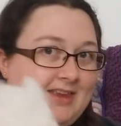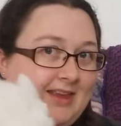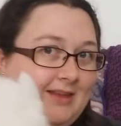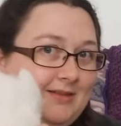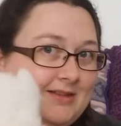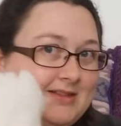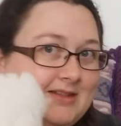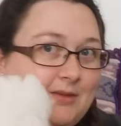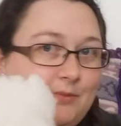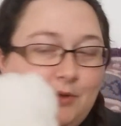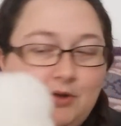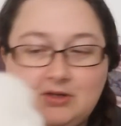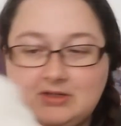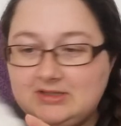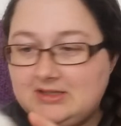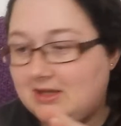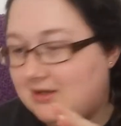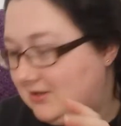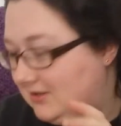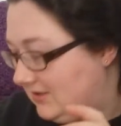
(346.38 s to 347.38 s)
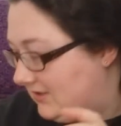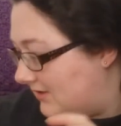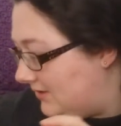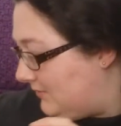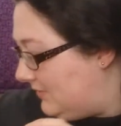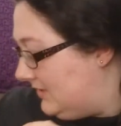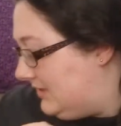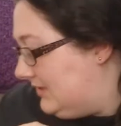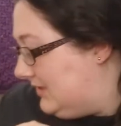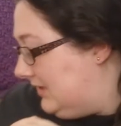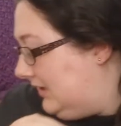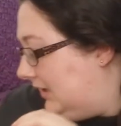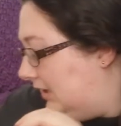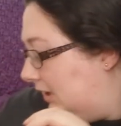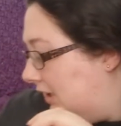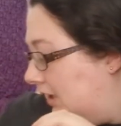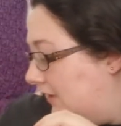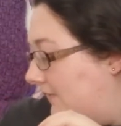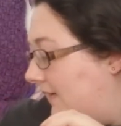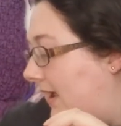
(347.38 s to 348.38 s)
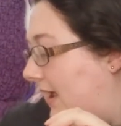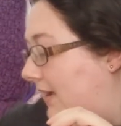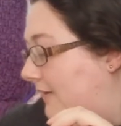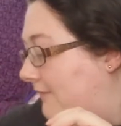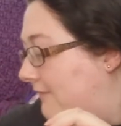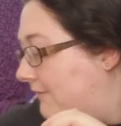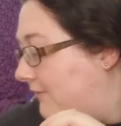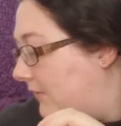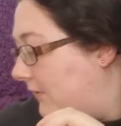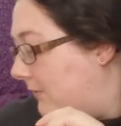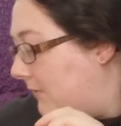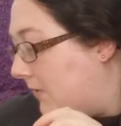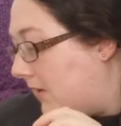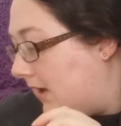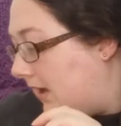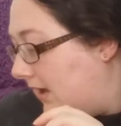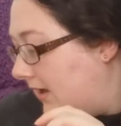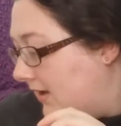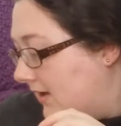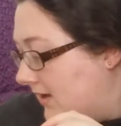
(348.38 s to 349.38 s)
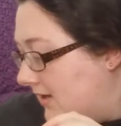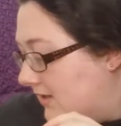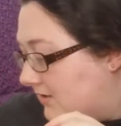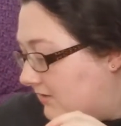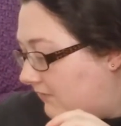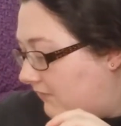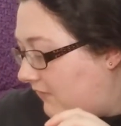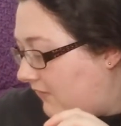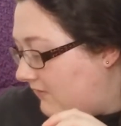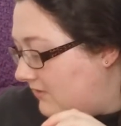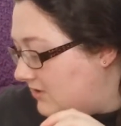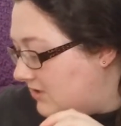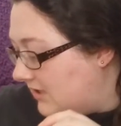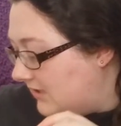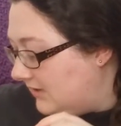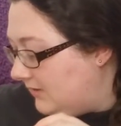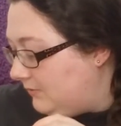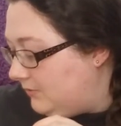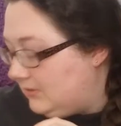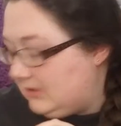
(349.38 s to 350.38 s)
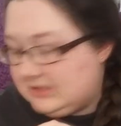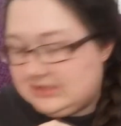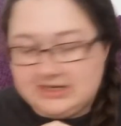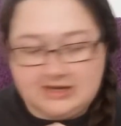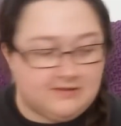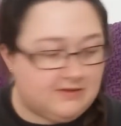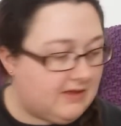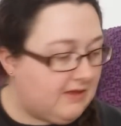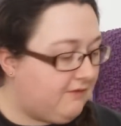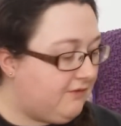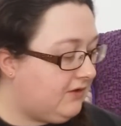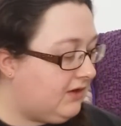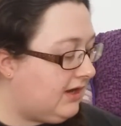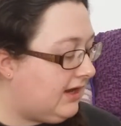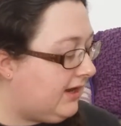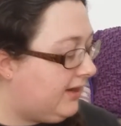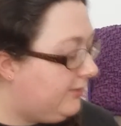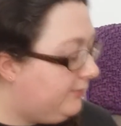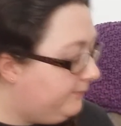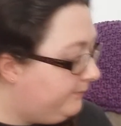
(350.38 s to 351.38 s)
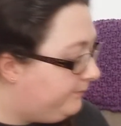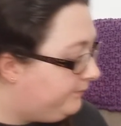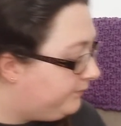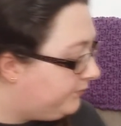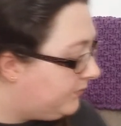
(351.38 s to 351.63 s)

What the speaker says: keep this in the box though, because otherwise it's gonna go everywhere. I'll very gently put it down there for now.